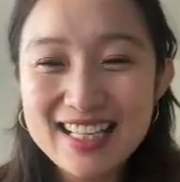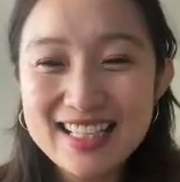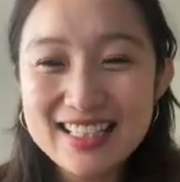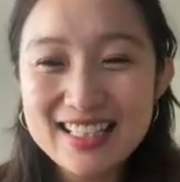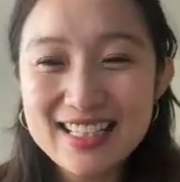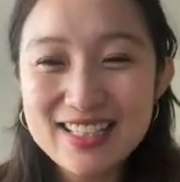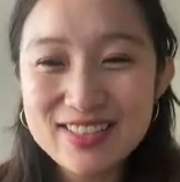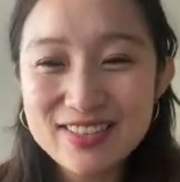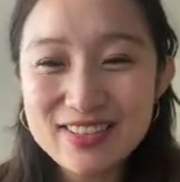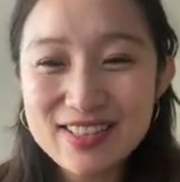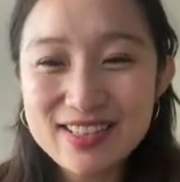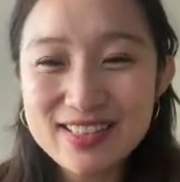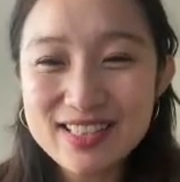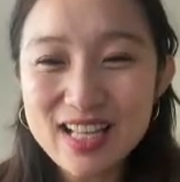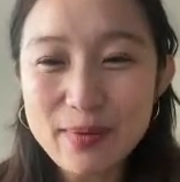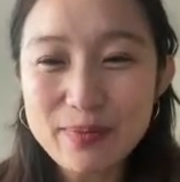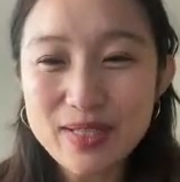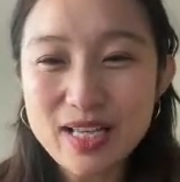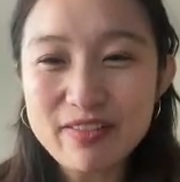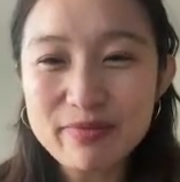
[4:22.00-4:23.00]
These are the
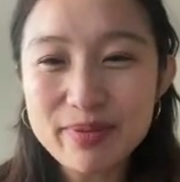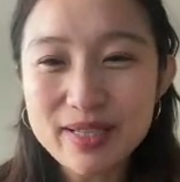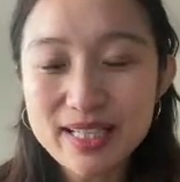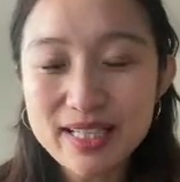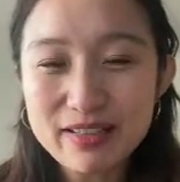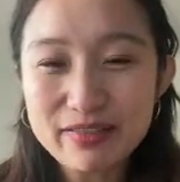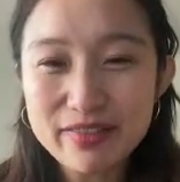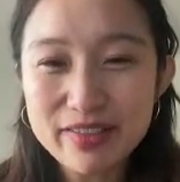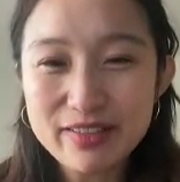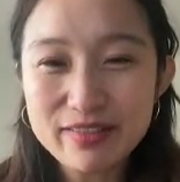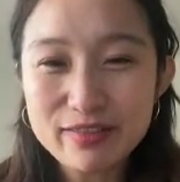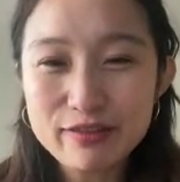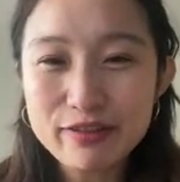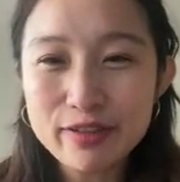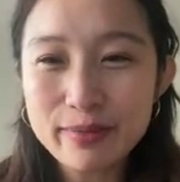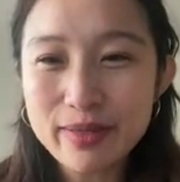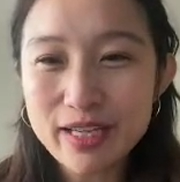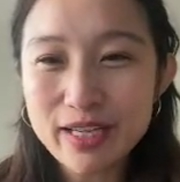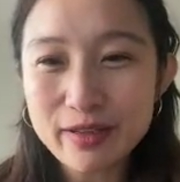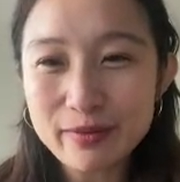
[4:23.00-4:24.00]
steps I've been given
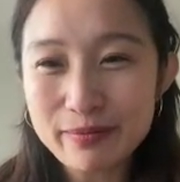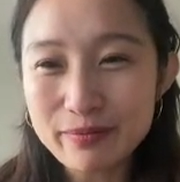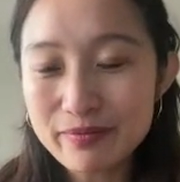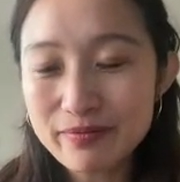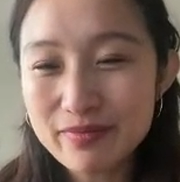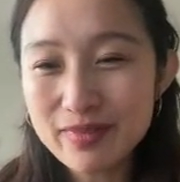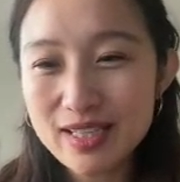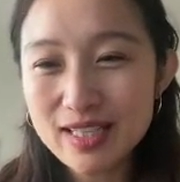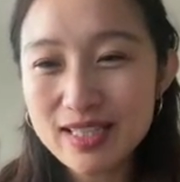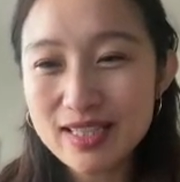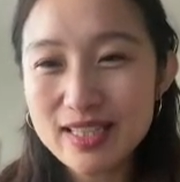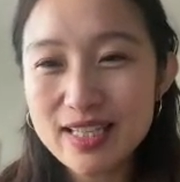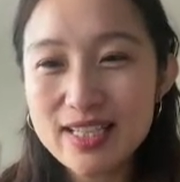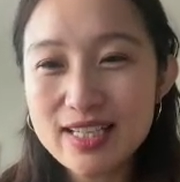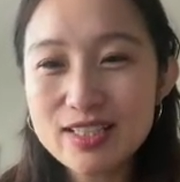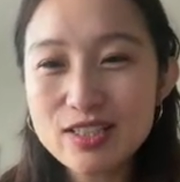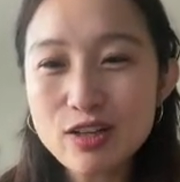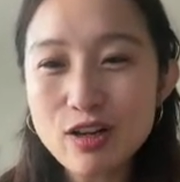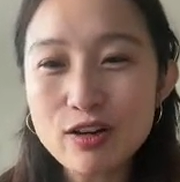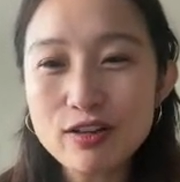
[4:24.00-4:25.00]
from him.
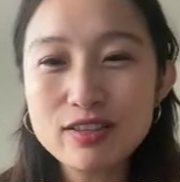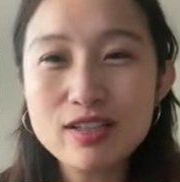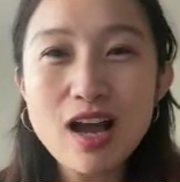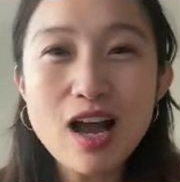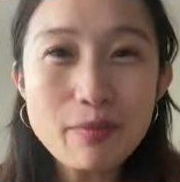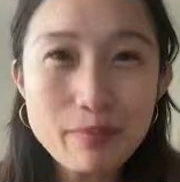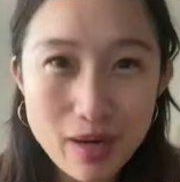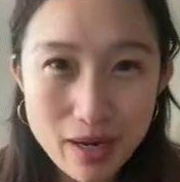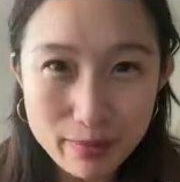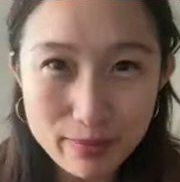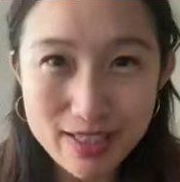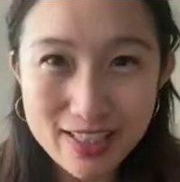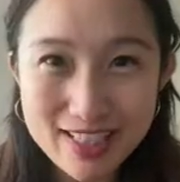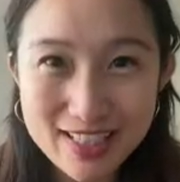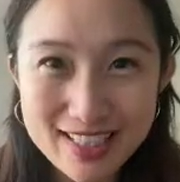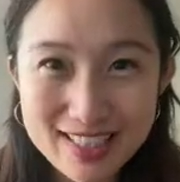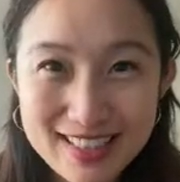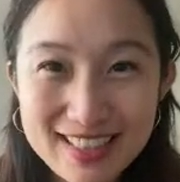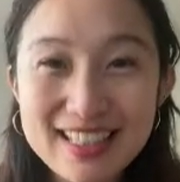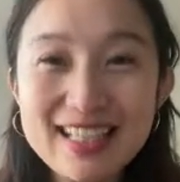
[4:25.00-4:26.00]
These are not
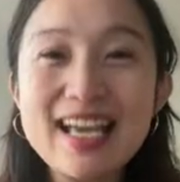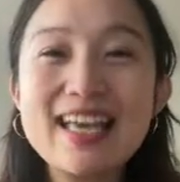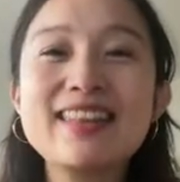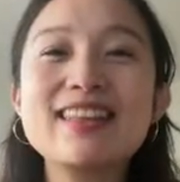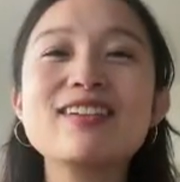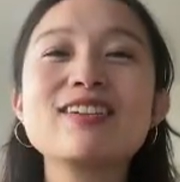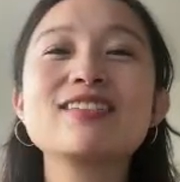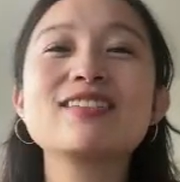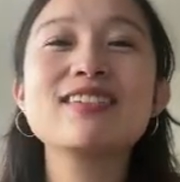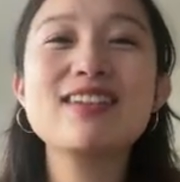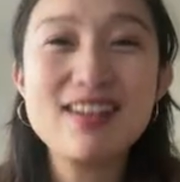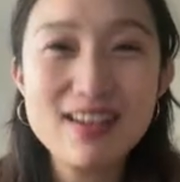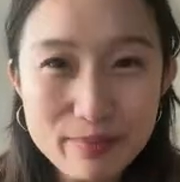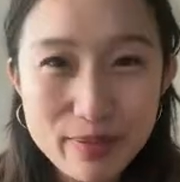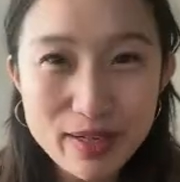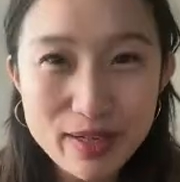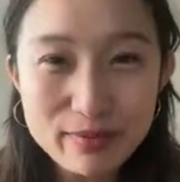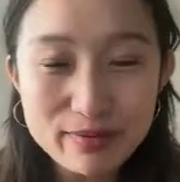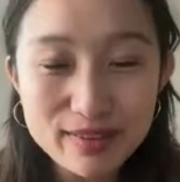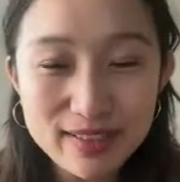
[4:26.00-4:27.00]
published, and they are not
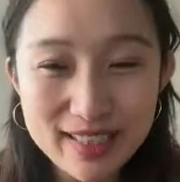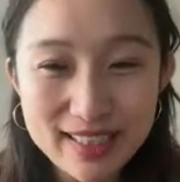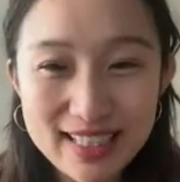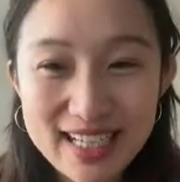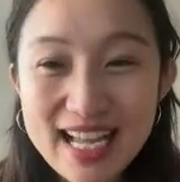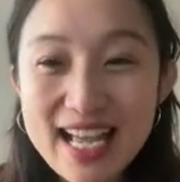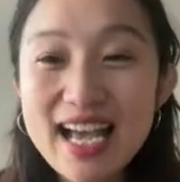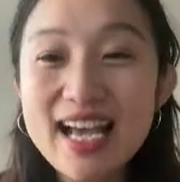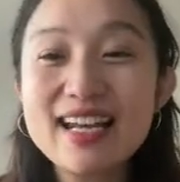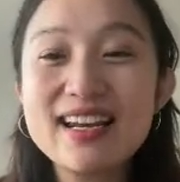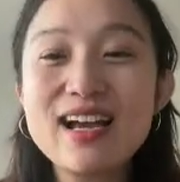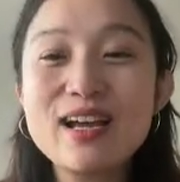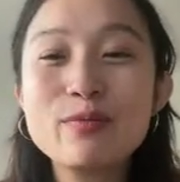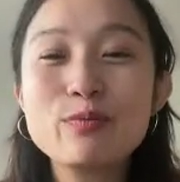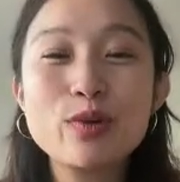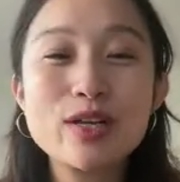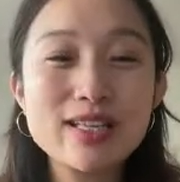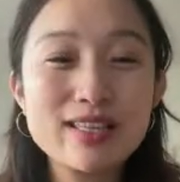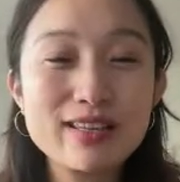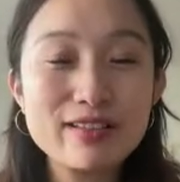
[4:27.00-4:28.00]
public, and I am
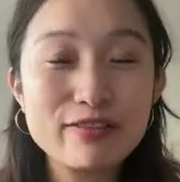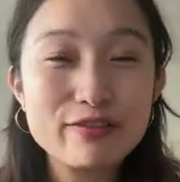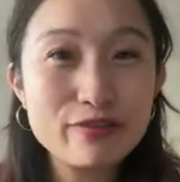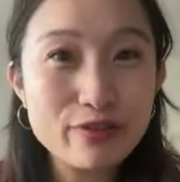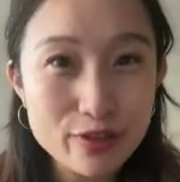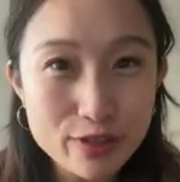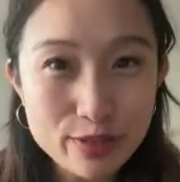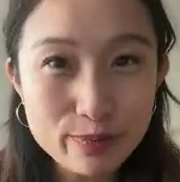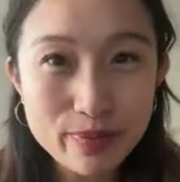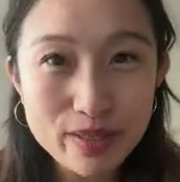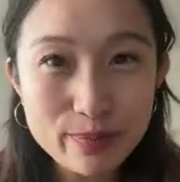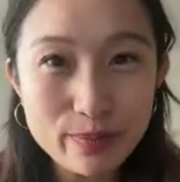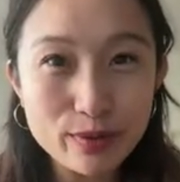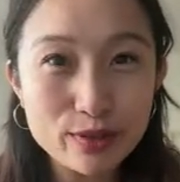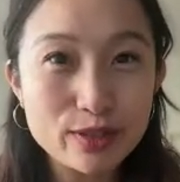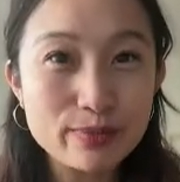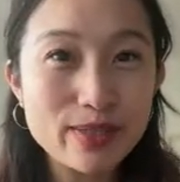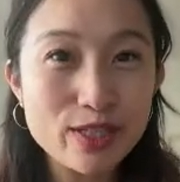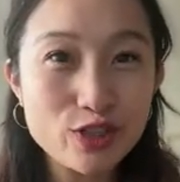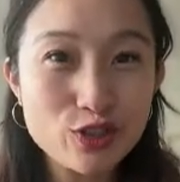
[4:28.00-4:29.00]
one of the first people
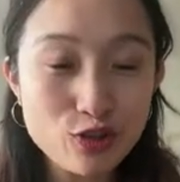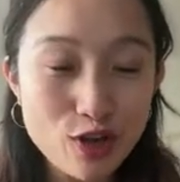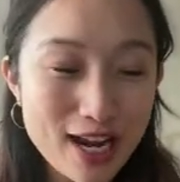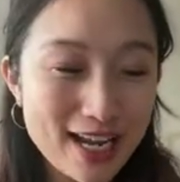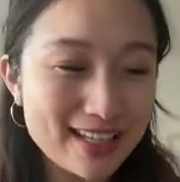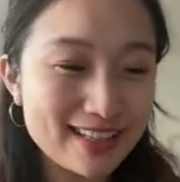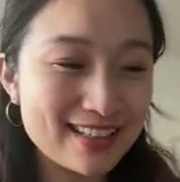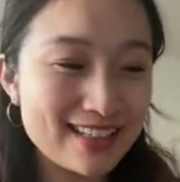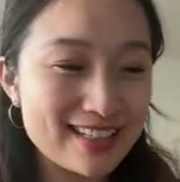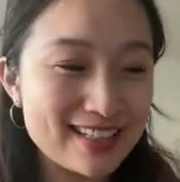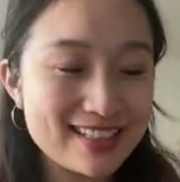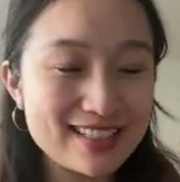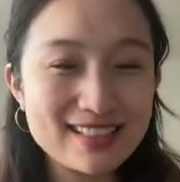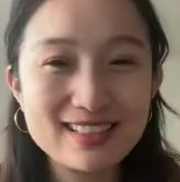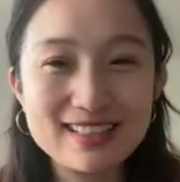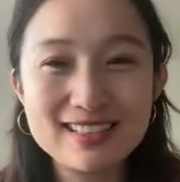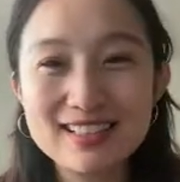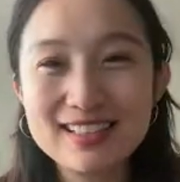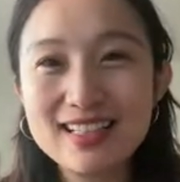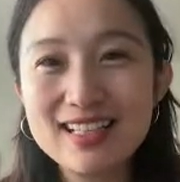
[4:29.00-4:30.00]
to be trying this.
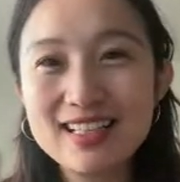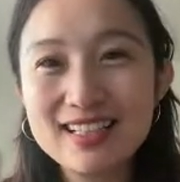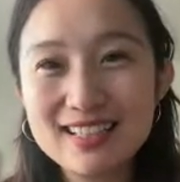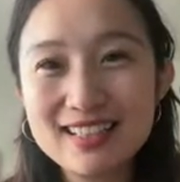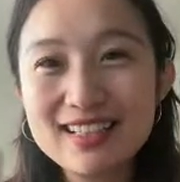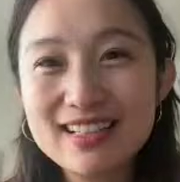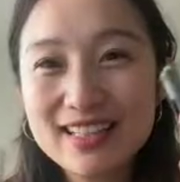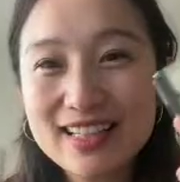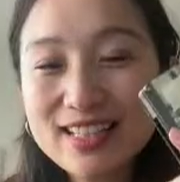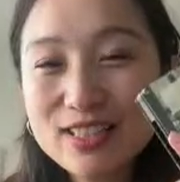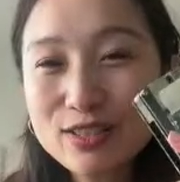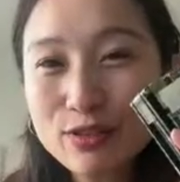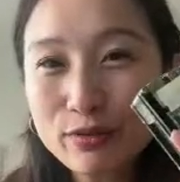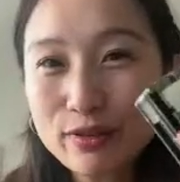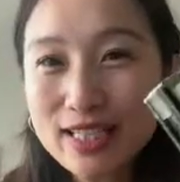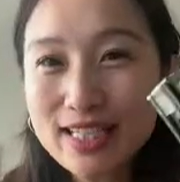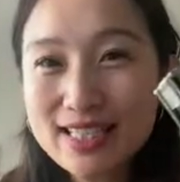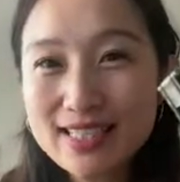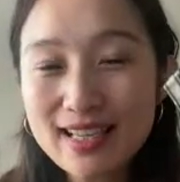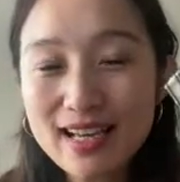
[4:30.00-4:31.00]
He's
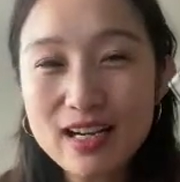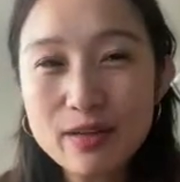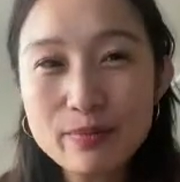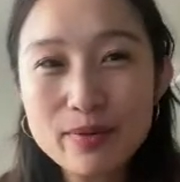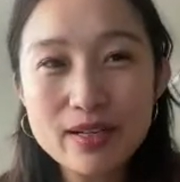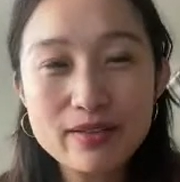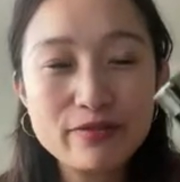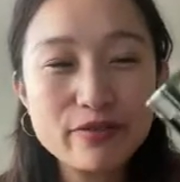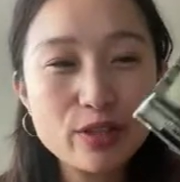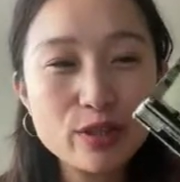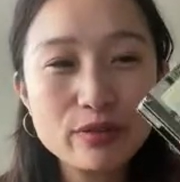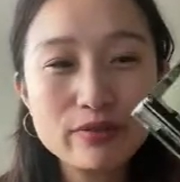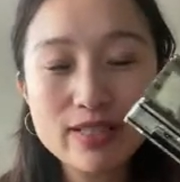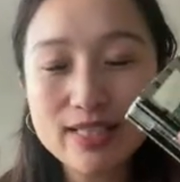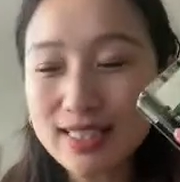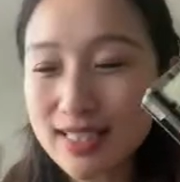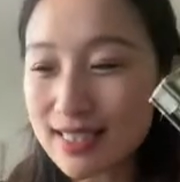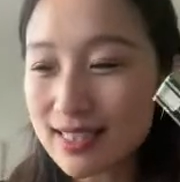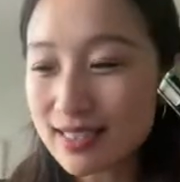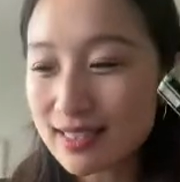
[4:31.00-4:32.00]
already set up a few of these
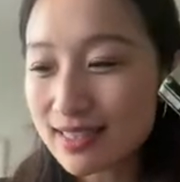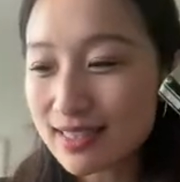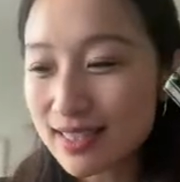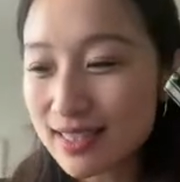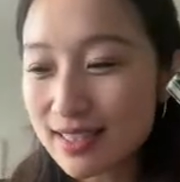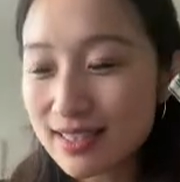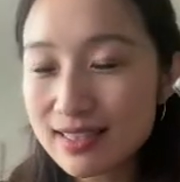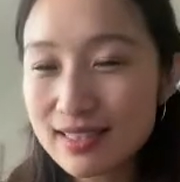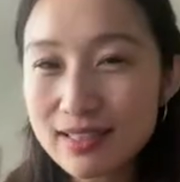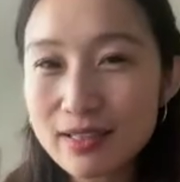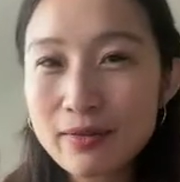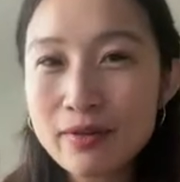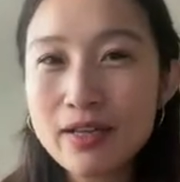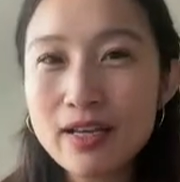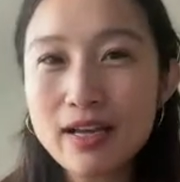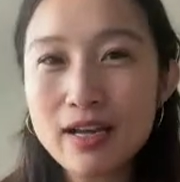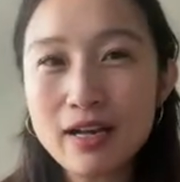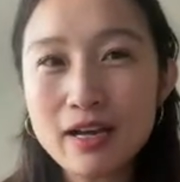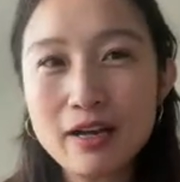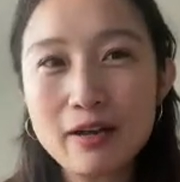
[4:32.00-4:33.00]
instances
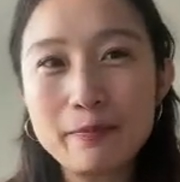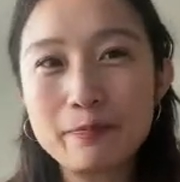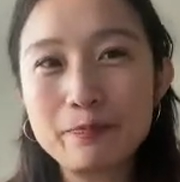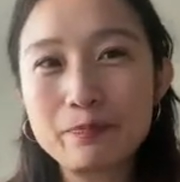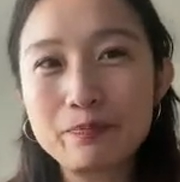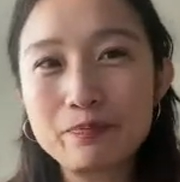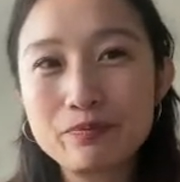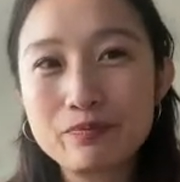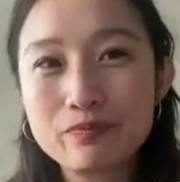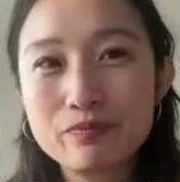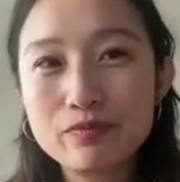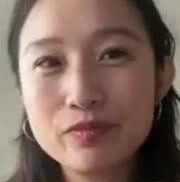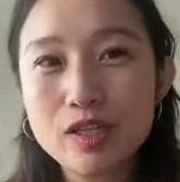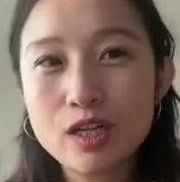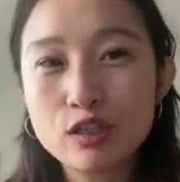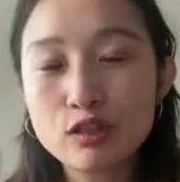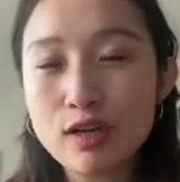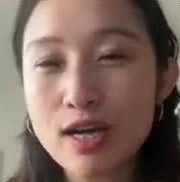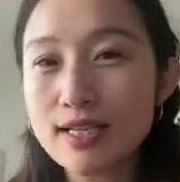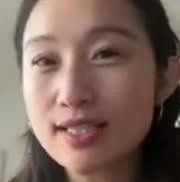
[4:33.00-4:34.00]

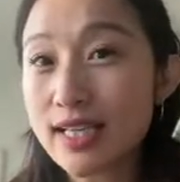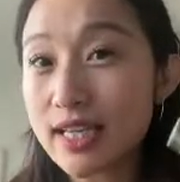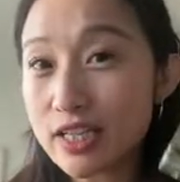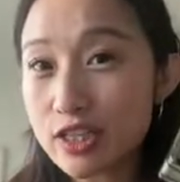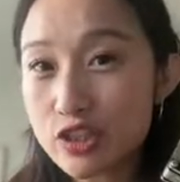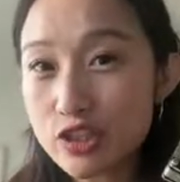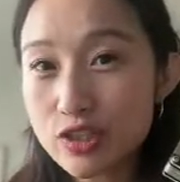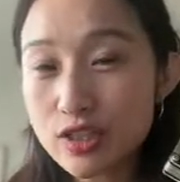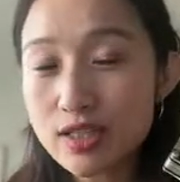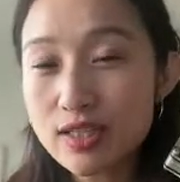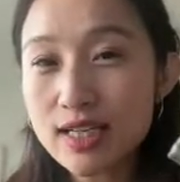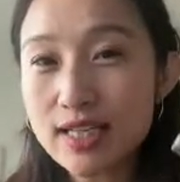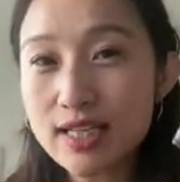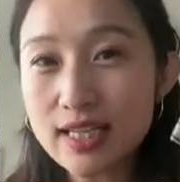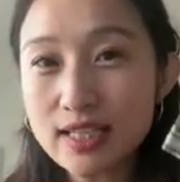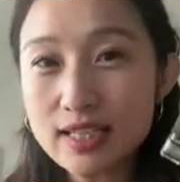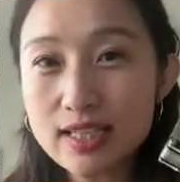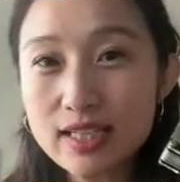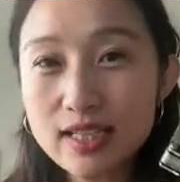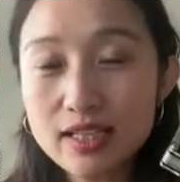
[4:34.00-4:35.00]
across Asia and
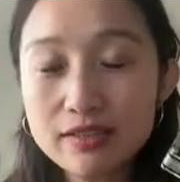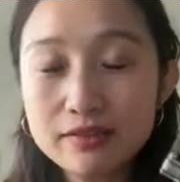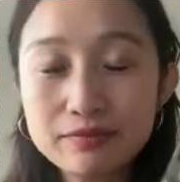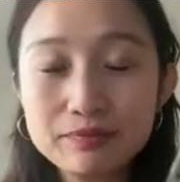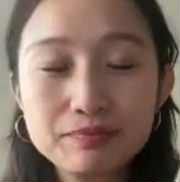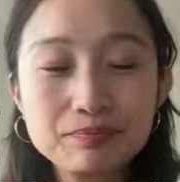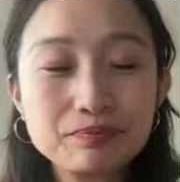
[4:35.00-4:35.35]
India.